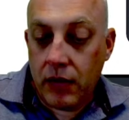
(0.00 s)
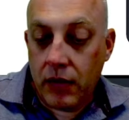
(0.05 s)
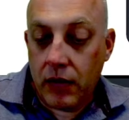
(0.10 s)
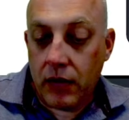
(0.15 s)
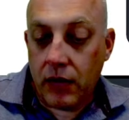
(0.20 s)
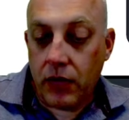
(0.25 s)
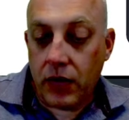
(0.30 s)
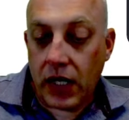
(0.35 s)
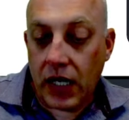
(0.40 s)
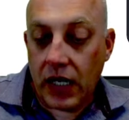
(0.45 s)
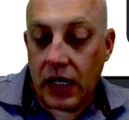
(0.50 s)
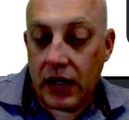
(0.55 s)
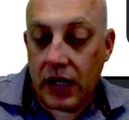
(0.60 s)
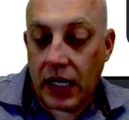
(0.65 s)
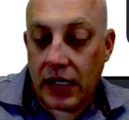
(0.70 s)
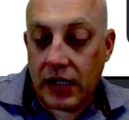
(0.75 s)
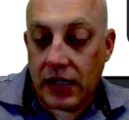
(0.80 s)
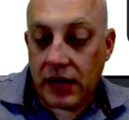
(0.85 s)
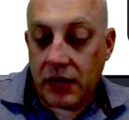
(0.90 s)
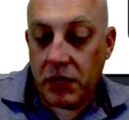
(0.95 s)
Okay, that
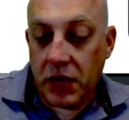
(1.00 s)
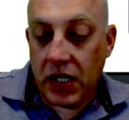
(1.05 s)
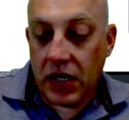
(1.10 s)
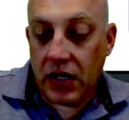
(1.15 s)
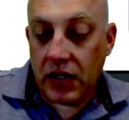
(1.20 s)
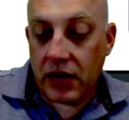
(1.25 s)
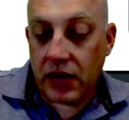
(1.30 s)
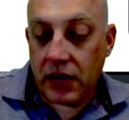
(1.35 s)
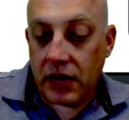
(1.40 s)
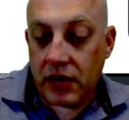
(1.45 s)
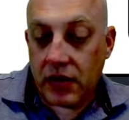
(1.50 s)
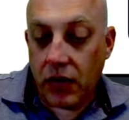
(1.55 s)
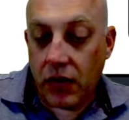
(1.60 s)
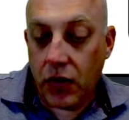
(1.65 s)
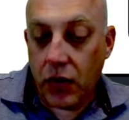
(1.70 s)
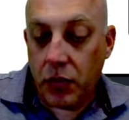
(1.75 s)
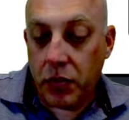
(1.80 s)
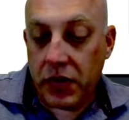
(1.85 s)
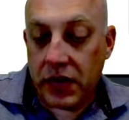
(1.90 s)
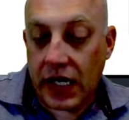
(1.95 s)
doesn't mean that the
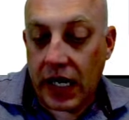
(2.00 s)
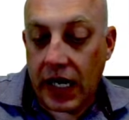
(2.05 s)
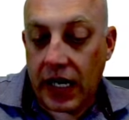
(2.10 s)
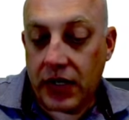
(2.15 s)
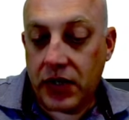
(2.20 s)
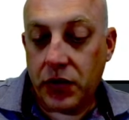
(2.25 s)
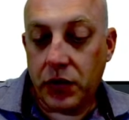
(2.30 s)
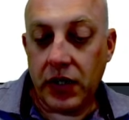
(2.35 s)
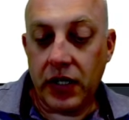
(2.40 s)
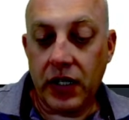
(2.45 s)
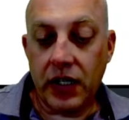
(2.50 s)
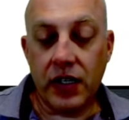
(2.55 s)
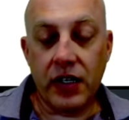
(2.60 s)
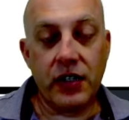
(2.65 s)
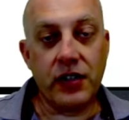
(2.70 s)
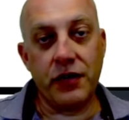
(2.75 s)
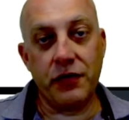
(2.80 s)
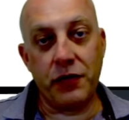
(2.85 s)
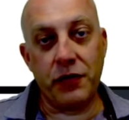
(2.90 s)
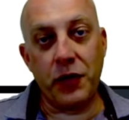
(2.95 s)
slope is actually going to
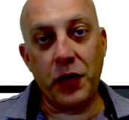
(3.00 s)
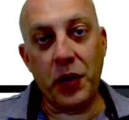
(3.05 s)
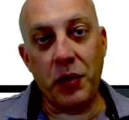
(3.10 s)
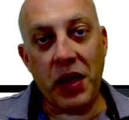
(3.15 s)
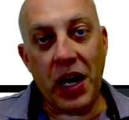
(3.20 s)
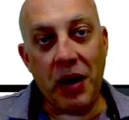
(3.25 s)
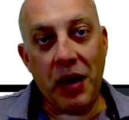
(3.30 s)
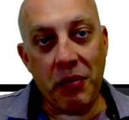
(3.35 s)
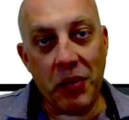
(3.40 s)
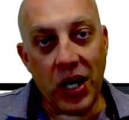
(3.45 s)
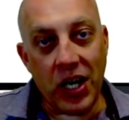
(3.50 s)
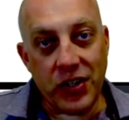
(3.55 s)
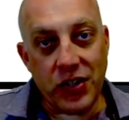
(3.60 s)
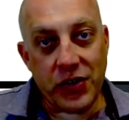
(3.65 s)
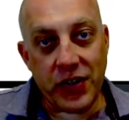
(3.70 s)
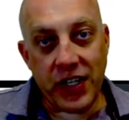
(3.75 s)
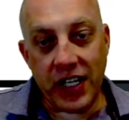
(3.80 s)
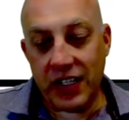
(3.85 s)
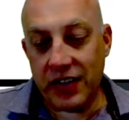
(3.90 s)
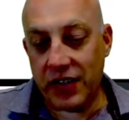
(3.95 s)
deform that much,
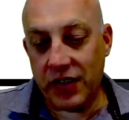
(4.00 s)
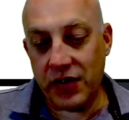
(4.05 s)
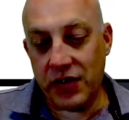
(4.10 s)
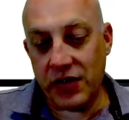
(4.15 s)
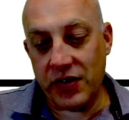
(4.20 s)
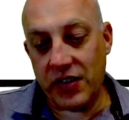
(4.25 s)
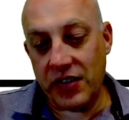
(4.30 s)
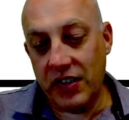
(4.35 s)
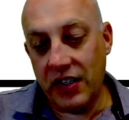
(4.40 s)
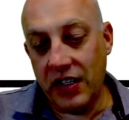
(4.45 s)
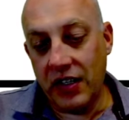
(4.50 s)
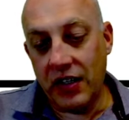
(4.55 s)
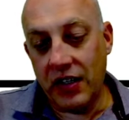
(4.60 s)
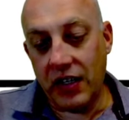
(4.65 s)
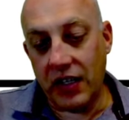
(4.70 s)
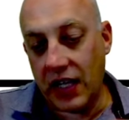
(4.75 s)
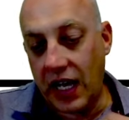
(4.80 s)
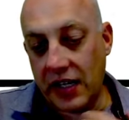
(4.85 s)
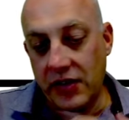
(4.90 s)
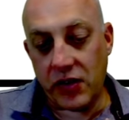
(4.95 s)
right? There's
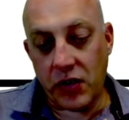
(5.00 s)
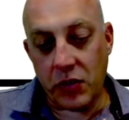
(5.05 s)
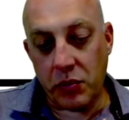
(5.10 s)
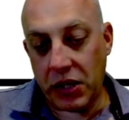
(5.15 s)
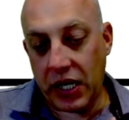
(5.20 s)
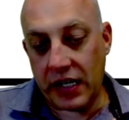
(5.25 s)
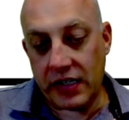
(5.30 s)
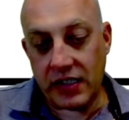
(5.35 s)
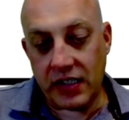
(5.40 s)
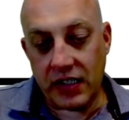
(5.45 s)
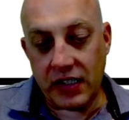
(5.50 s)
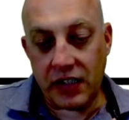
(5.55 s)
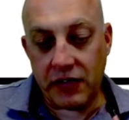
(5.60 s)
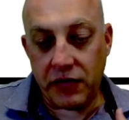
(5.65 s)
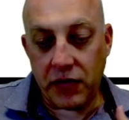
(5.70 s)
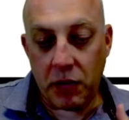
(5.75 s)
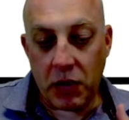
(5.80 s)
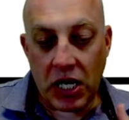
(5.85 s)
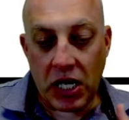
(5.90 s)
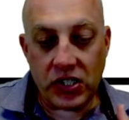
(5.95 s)
elastoplastic
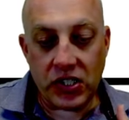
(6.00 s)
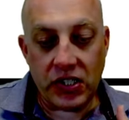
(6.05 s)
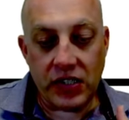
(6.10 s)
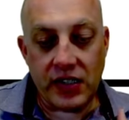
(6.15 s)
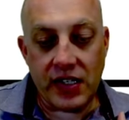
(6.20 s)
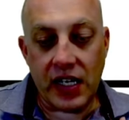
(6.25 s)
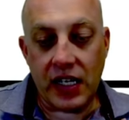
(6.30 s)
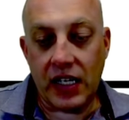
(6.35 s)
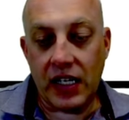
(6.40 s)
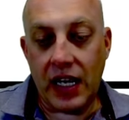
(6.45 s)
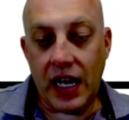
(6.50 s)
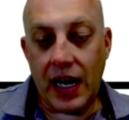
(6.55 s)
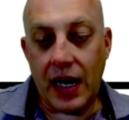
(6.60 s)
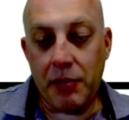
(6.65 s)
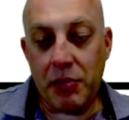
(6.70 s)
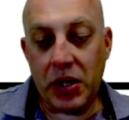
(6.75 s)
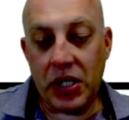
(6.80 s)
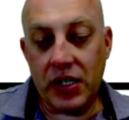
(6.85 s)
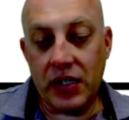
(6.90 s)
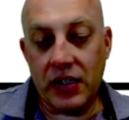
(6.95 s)
deformations that can
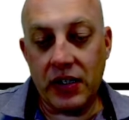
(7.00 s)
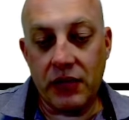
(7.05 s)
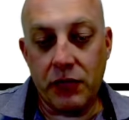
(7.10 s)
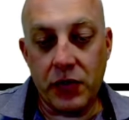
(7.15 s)
happen.